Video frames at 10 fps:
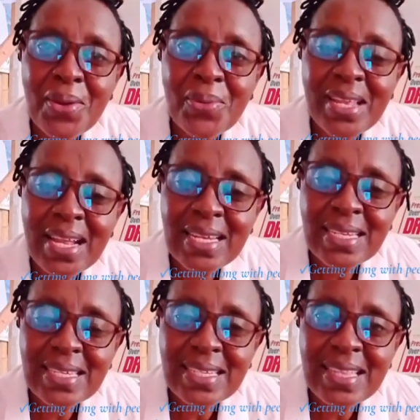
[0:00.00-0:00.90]
We
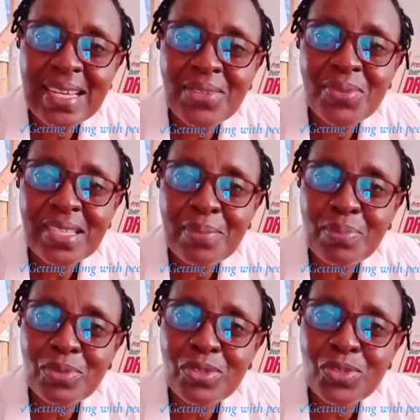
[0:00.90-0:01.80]
learned that we are
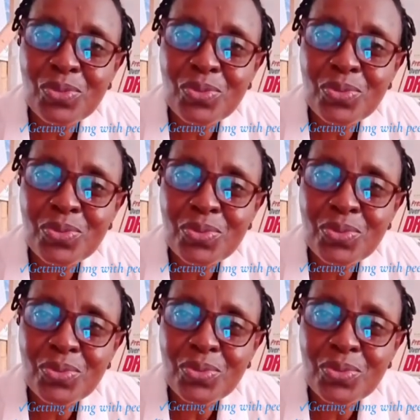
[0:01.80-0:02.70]
supposed
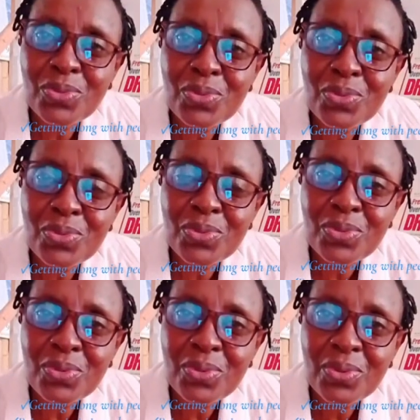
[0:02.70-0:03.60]
to
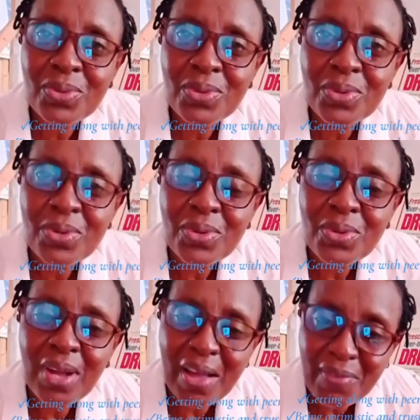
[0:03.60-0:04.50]

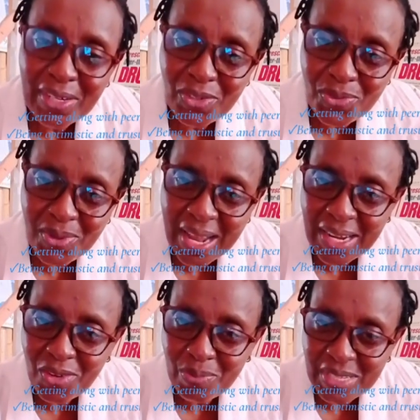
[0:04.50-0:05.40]
cover 2
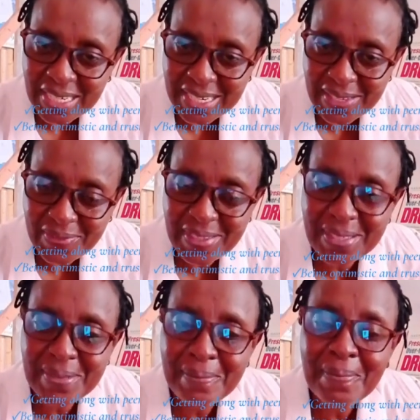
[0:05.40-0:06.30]
learning objectives.
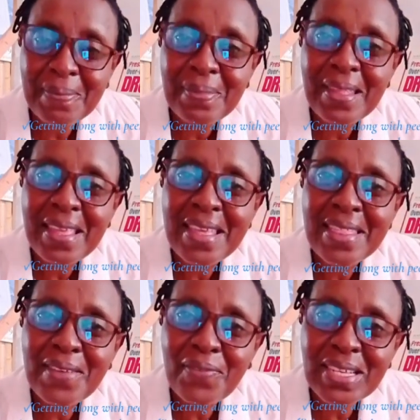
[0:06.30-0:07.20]

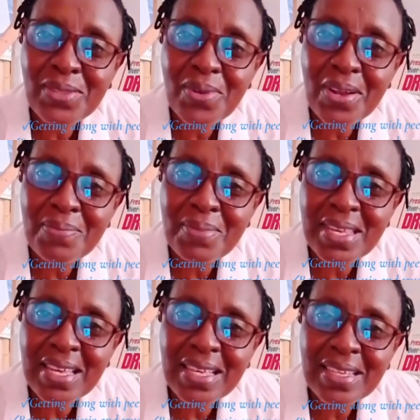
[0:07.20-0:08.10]
The first one
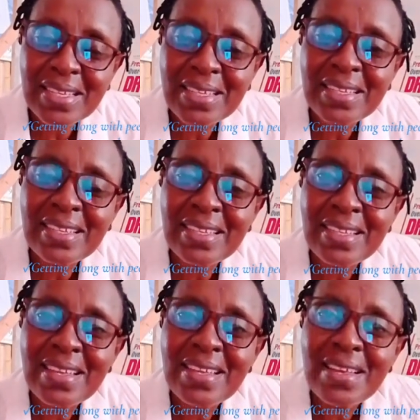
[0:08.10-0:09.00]
being,
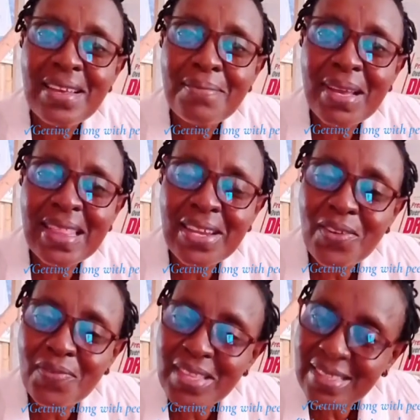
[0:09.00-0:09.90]
by the end
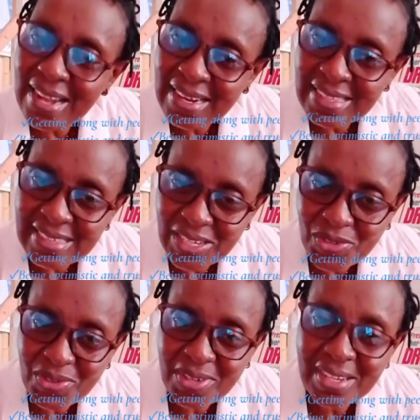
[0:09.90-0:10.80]
of this learning
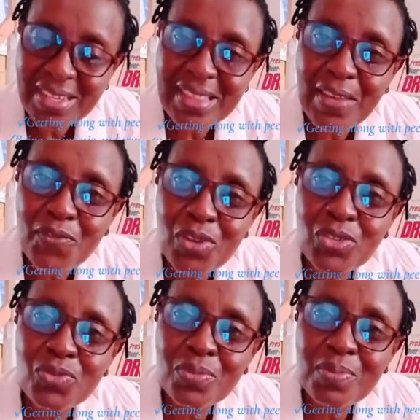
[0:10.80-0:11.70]
session, the viewer
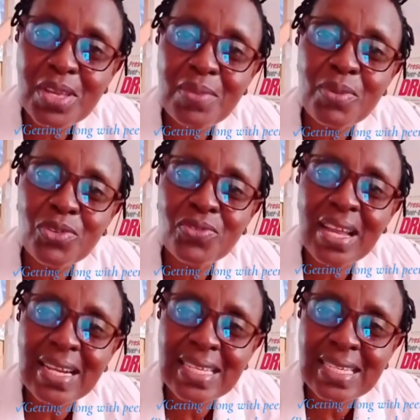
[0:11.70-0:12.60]
should be able to
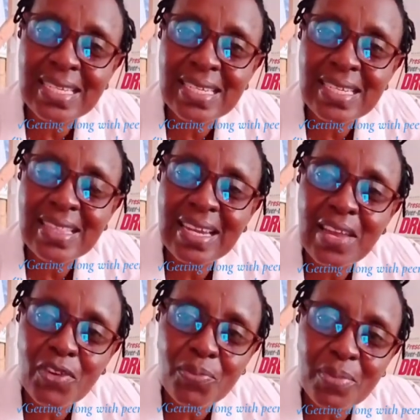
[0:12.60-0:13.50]
narrate the
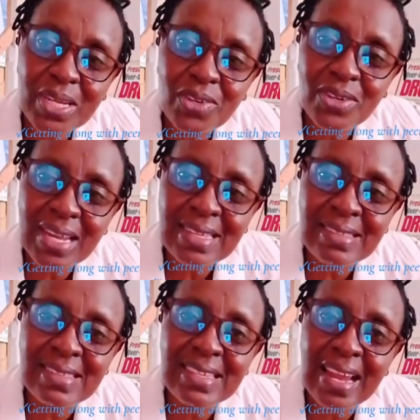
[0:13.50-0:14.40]
developmental
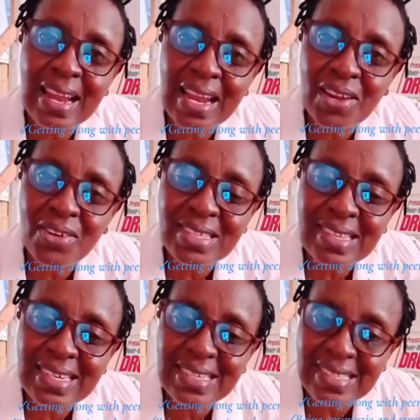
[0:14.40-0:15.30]
tasks in an
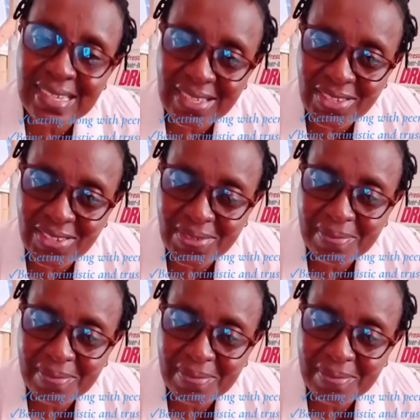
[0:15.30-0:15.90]
adolescent stage.